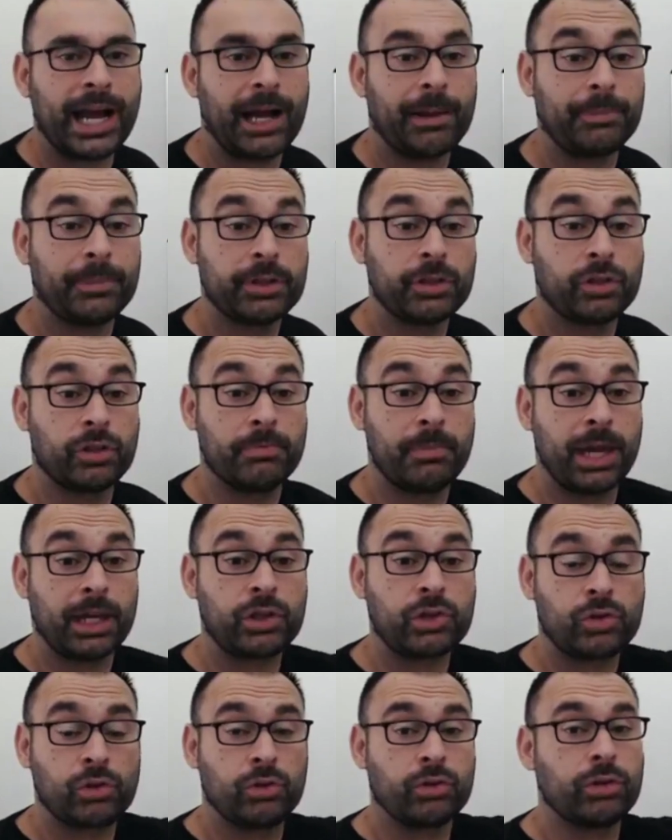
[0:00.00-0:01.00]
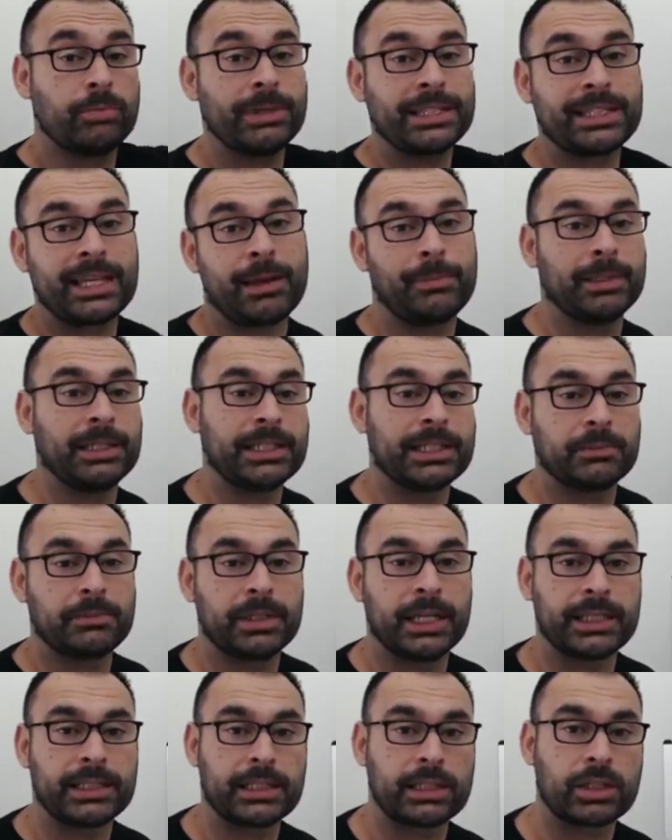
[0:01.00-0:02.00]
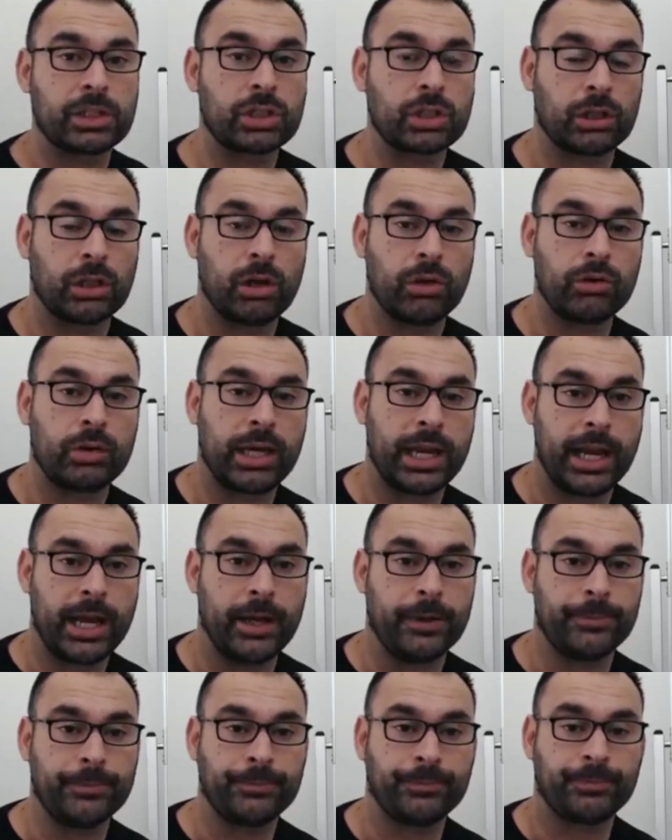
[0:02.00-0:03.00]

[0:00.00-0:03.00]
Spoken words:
up to make sure your metabolism doesn't slow down.